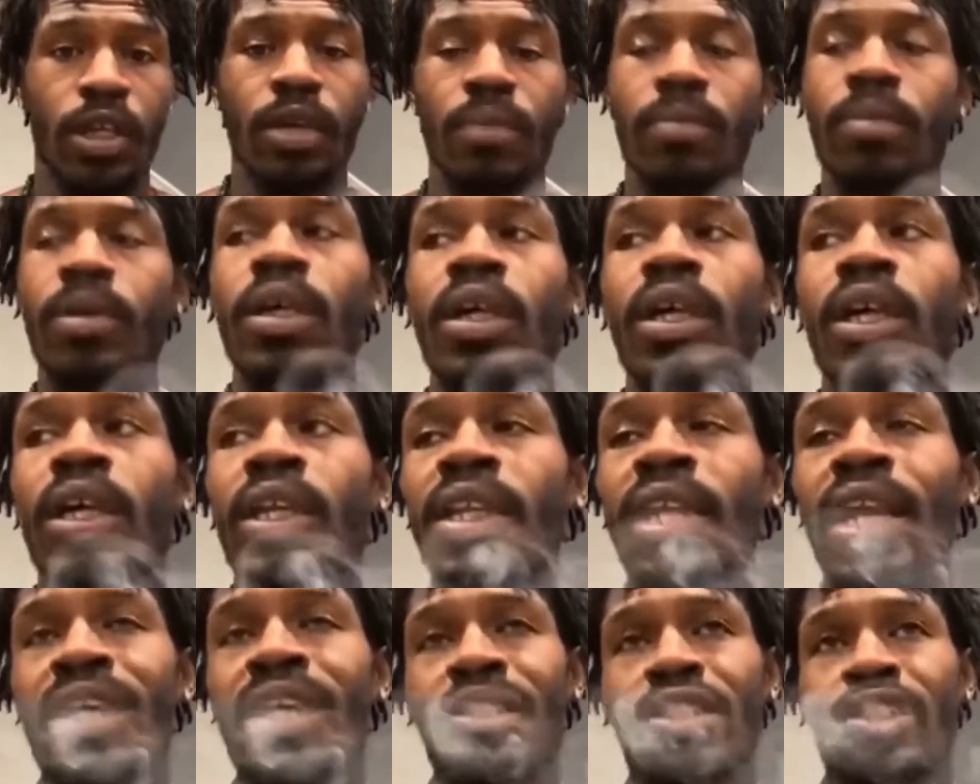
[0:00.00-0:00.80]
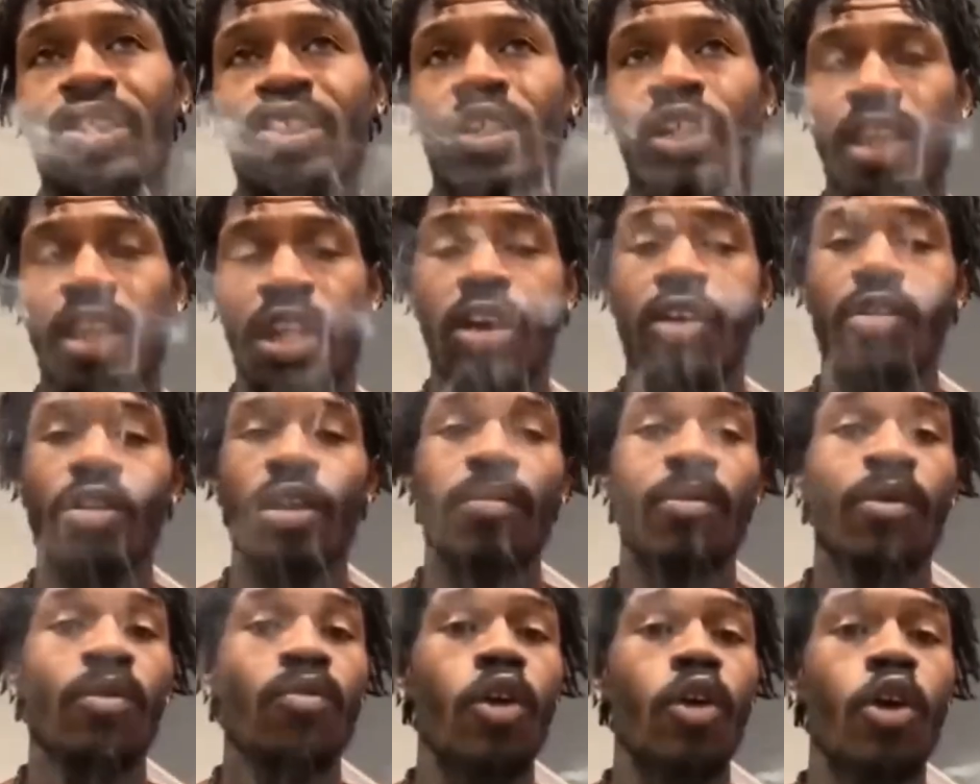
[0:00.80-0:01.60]
Not just cloning, but
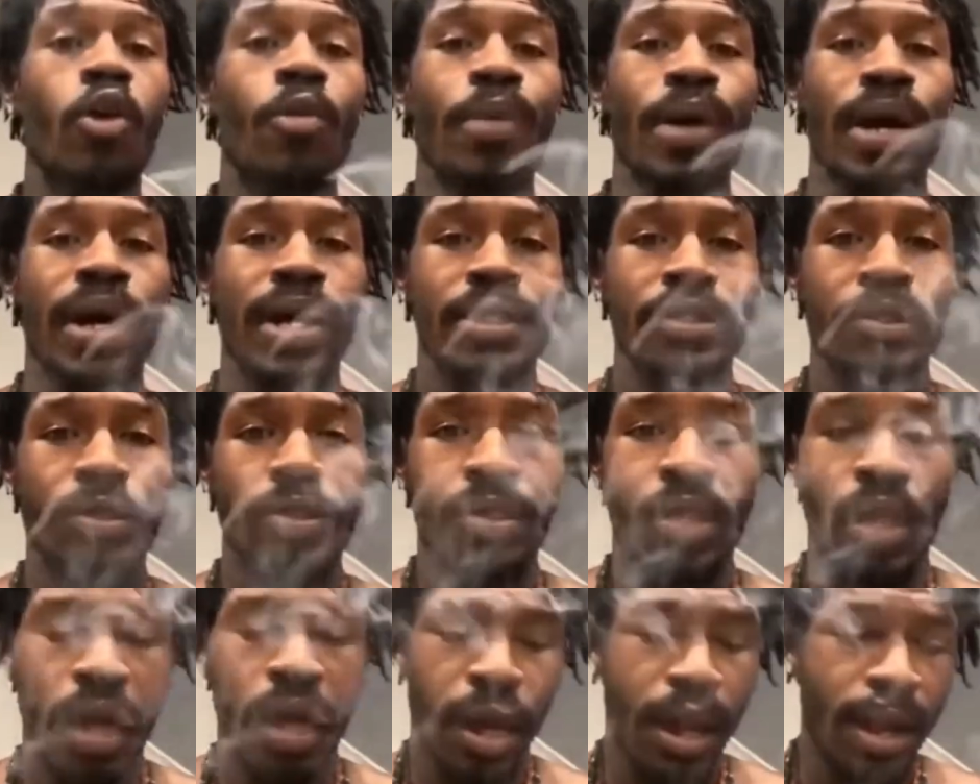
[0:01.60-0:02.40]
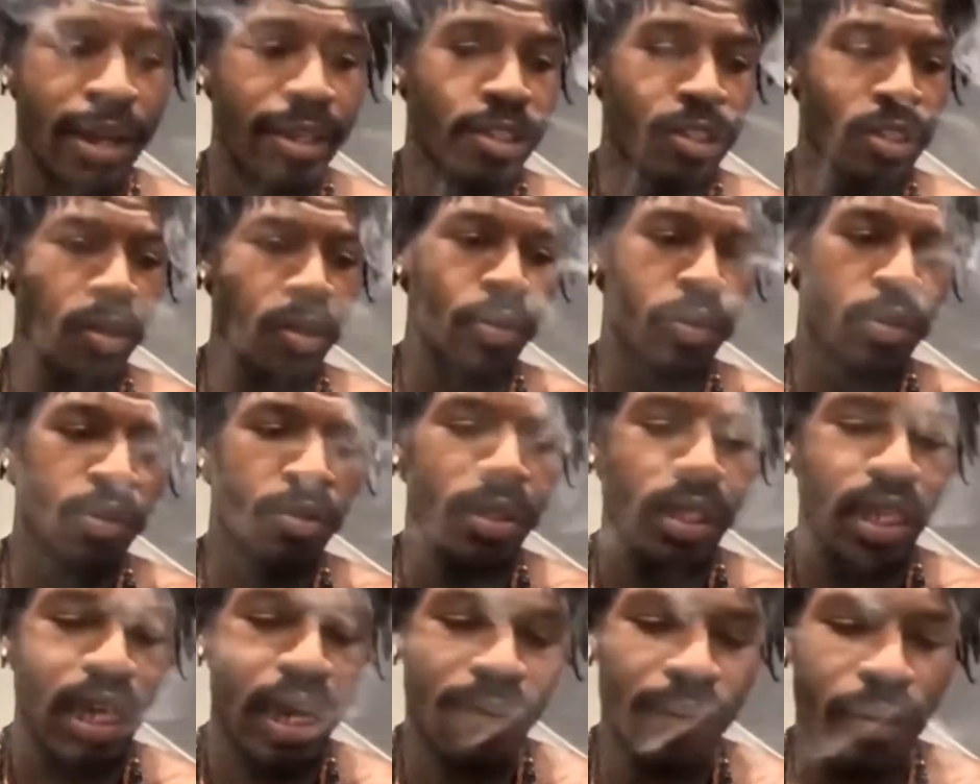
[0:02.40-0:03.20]
robots. All right. So when you think of a
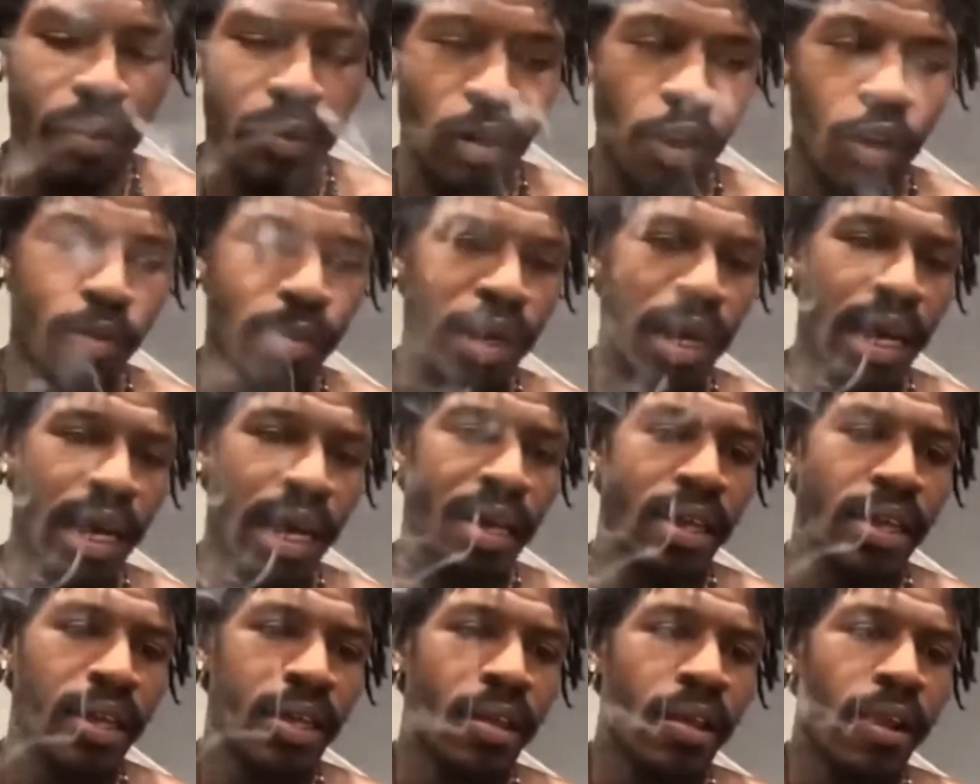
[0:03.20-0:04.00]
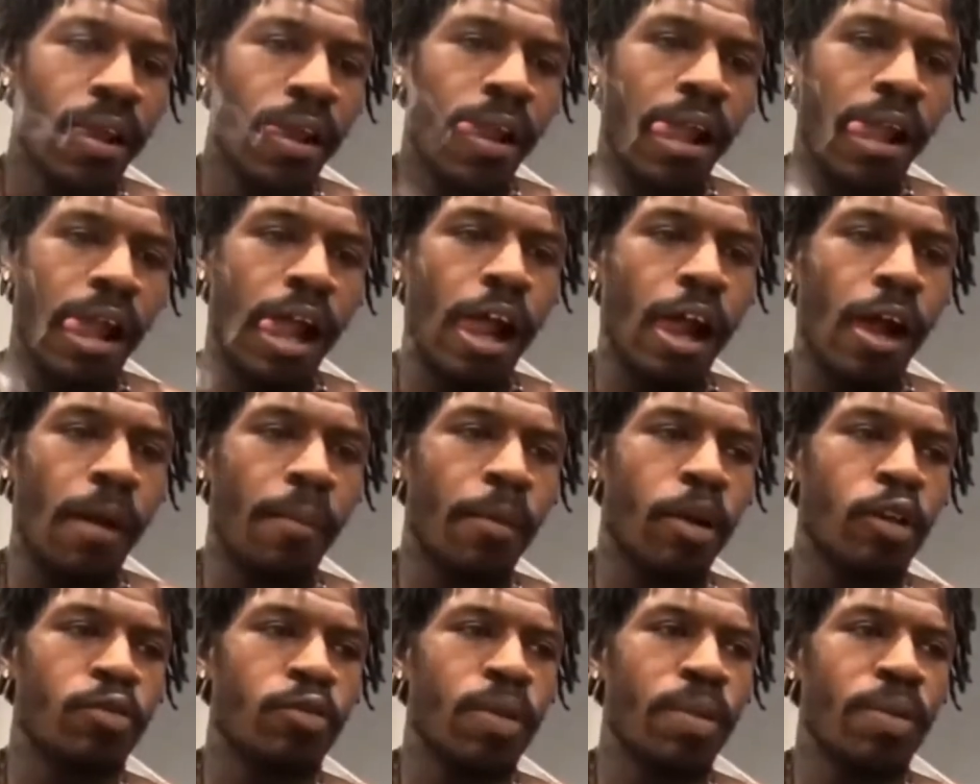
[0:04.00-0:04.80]
robot, most
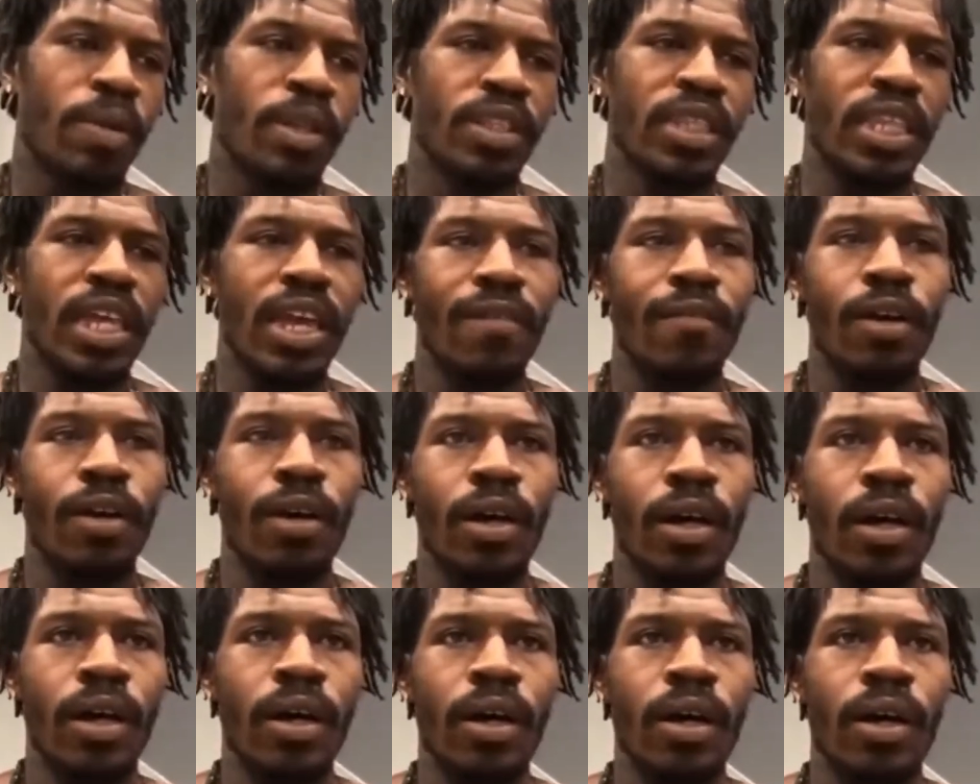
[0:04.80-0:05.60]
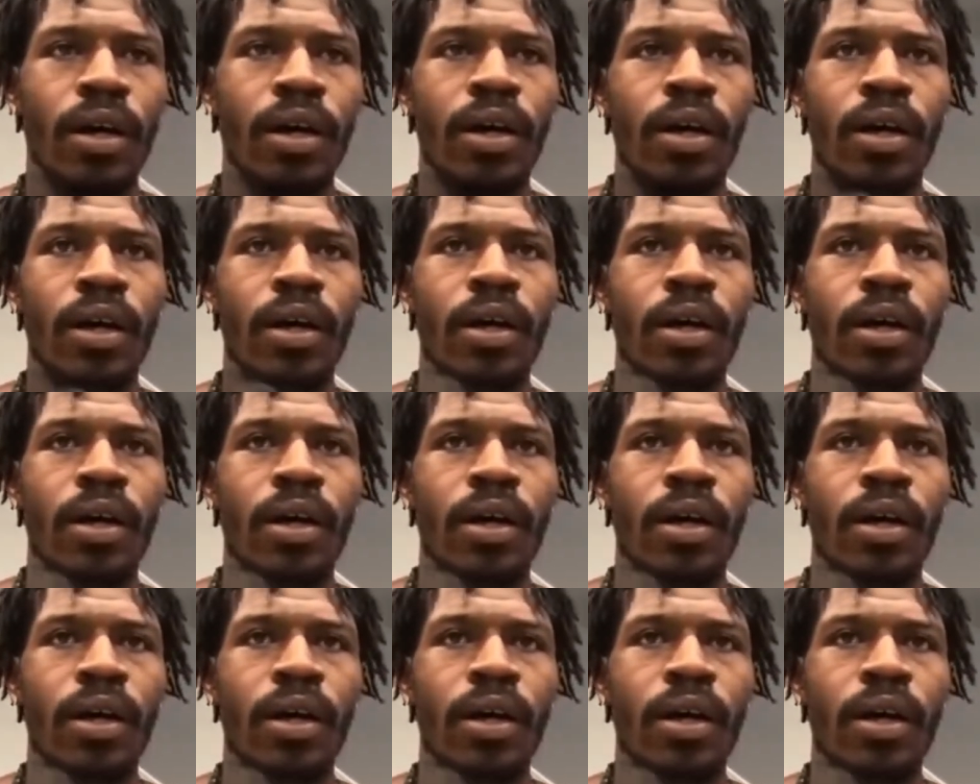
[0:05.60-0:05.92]
people think of